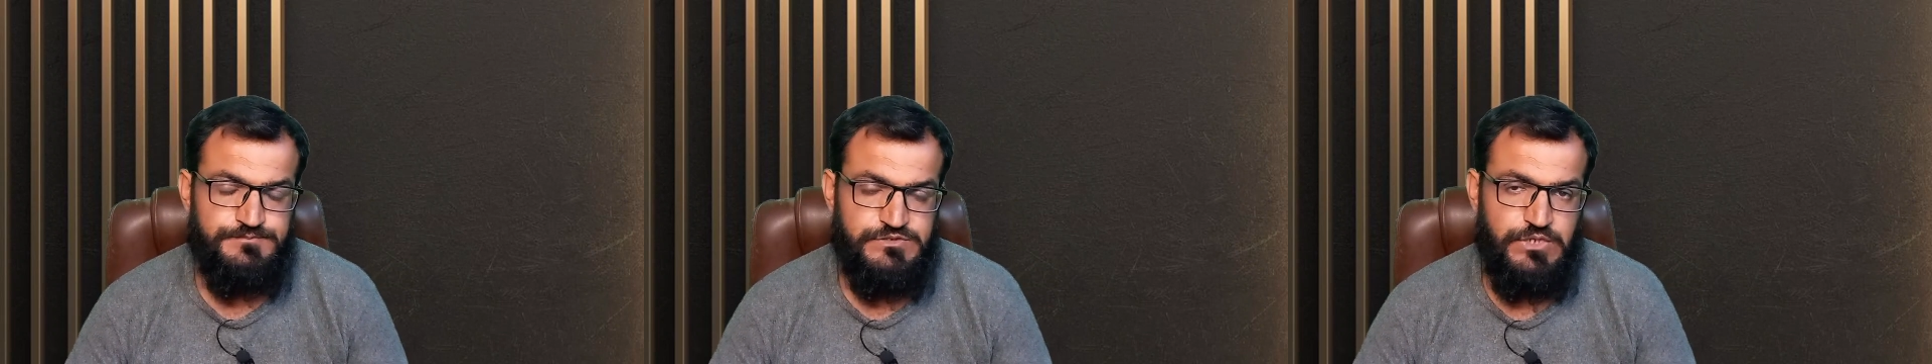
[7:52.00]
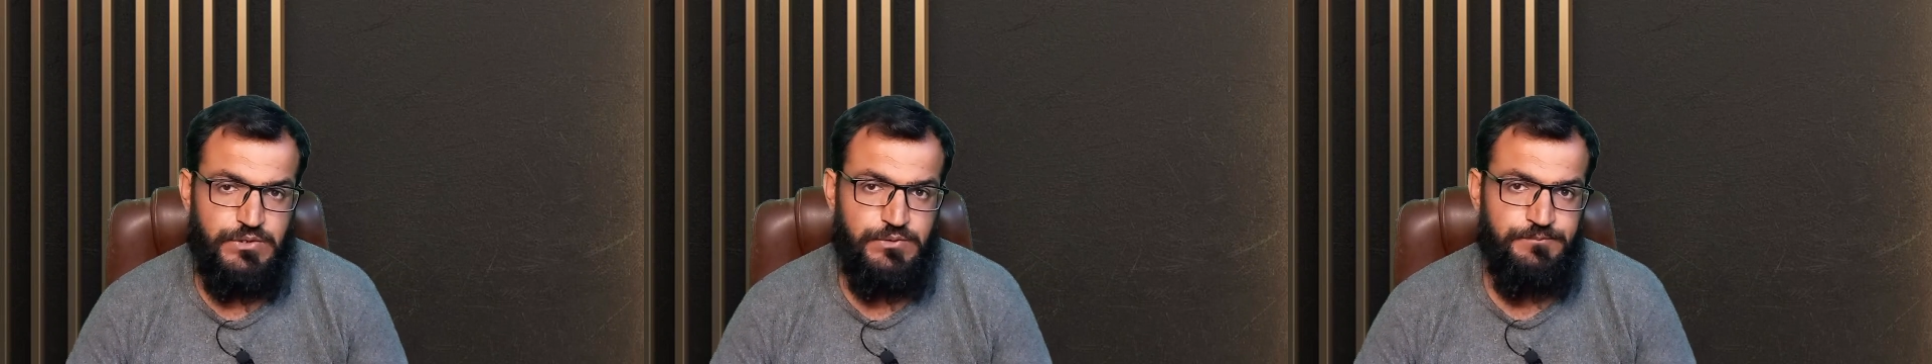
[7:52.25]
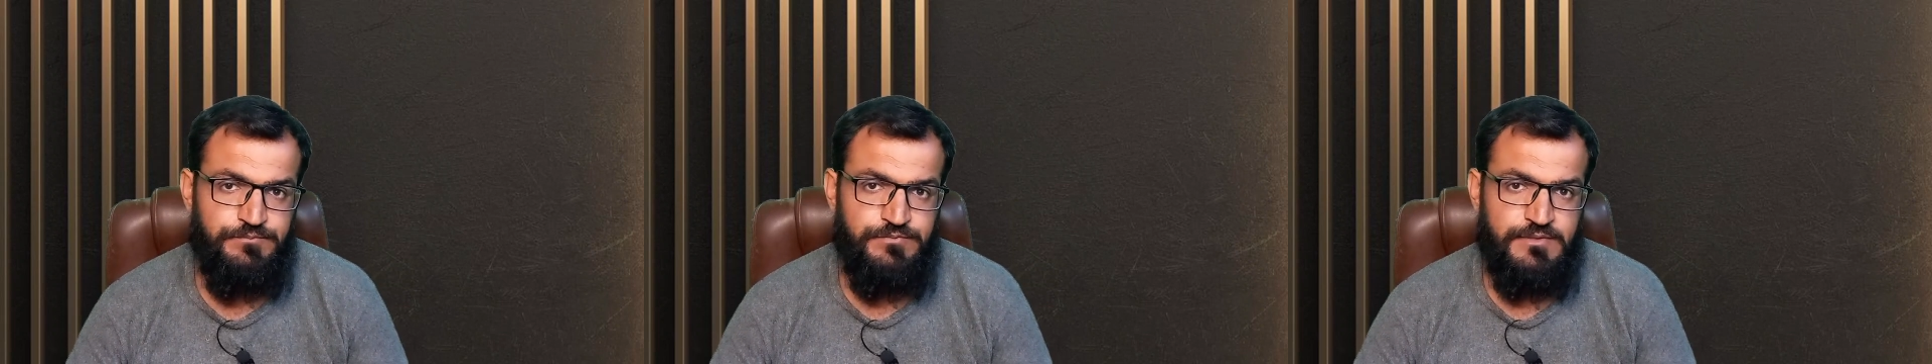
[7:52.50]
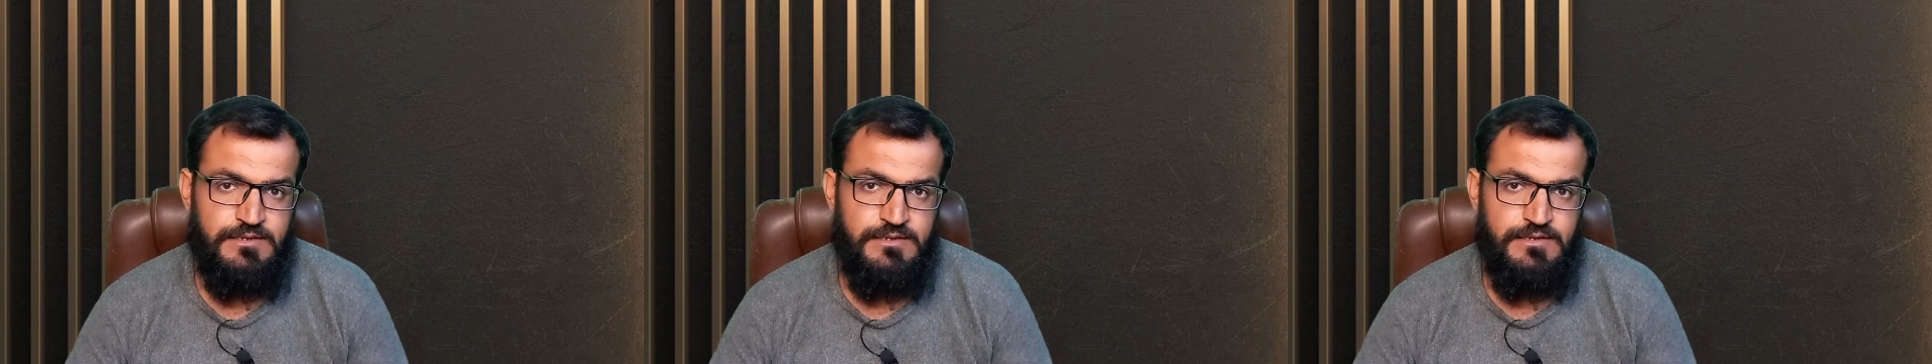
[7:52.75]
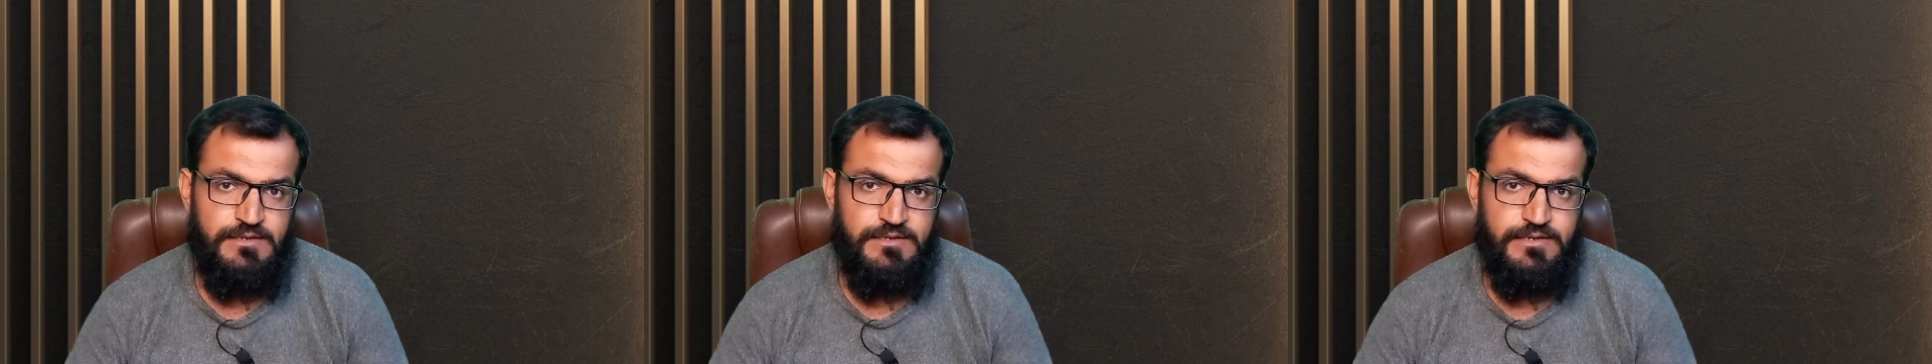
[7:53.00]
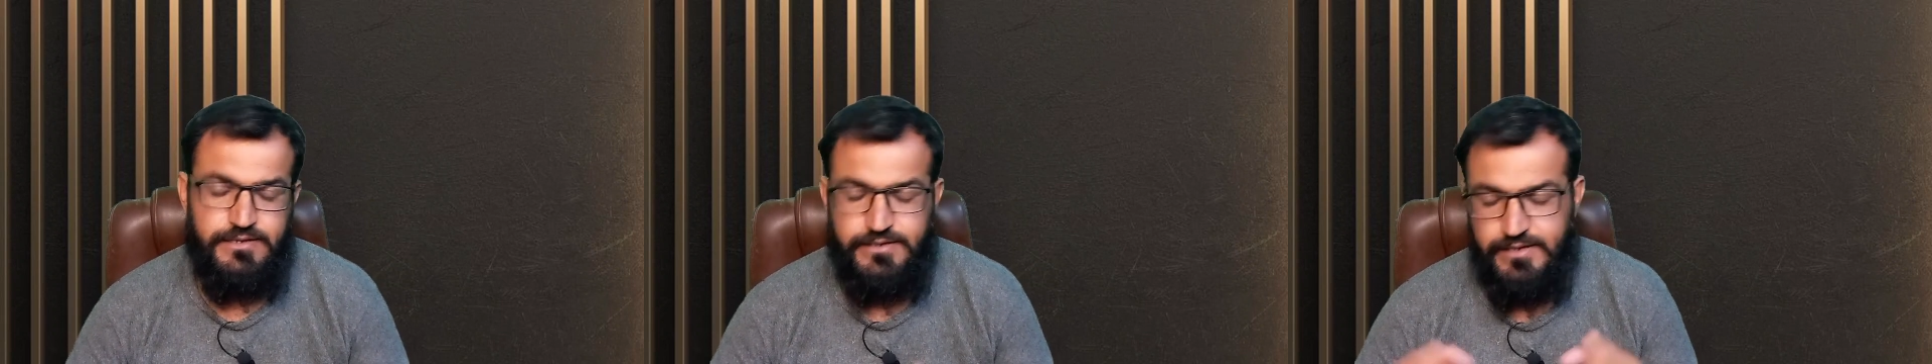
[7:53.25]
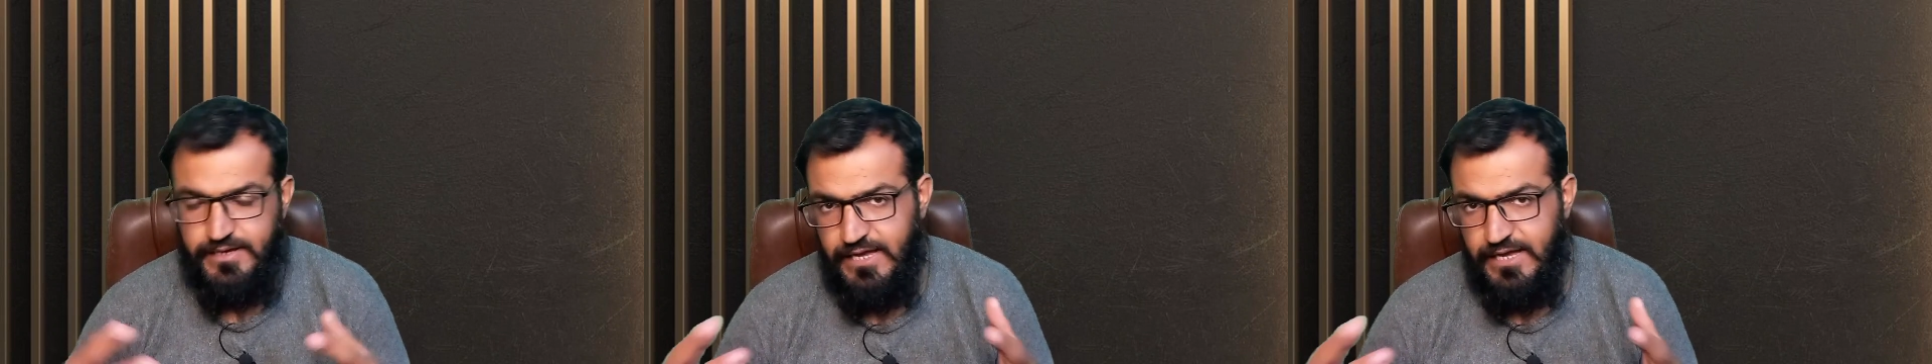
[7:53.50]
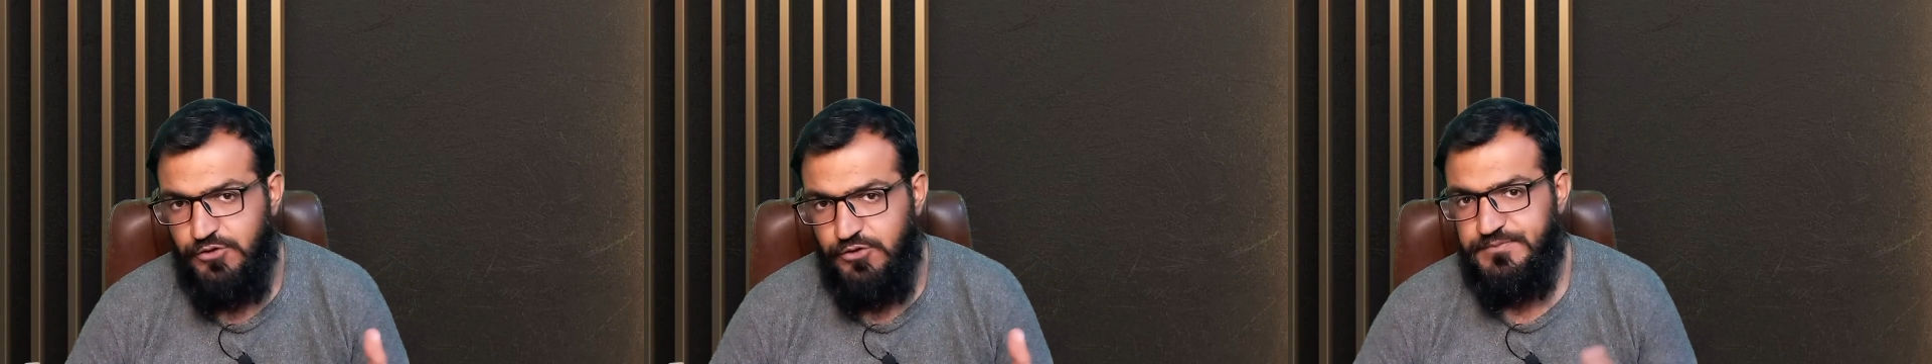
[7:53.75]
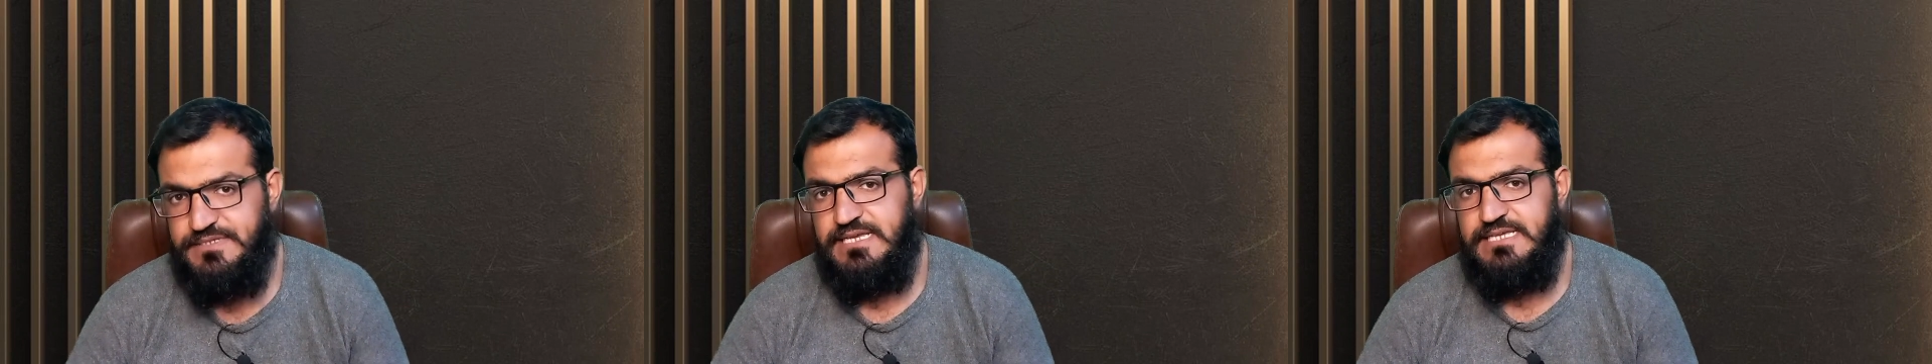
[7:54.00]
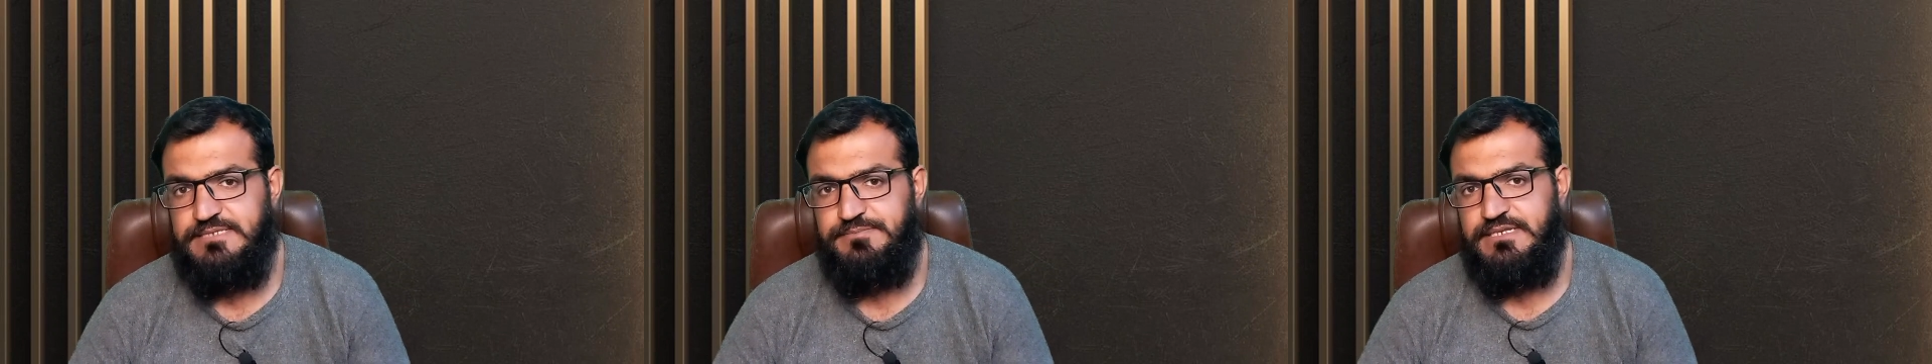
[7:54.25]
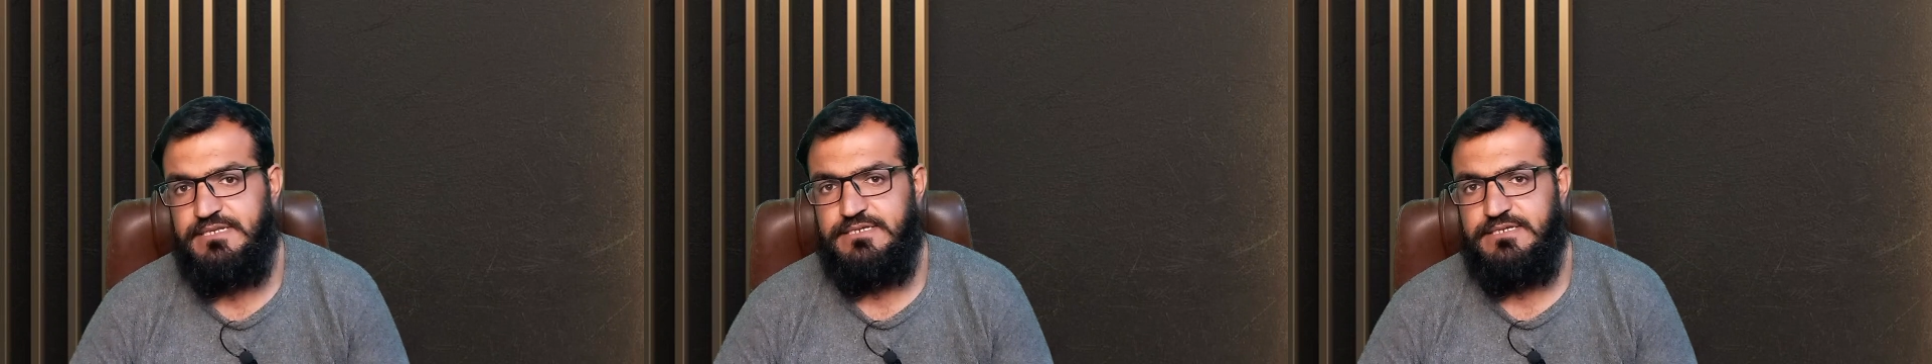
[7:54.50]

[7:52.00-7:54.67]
So I hope this has been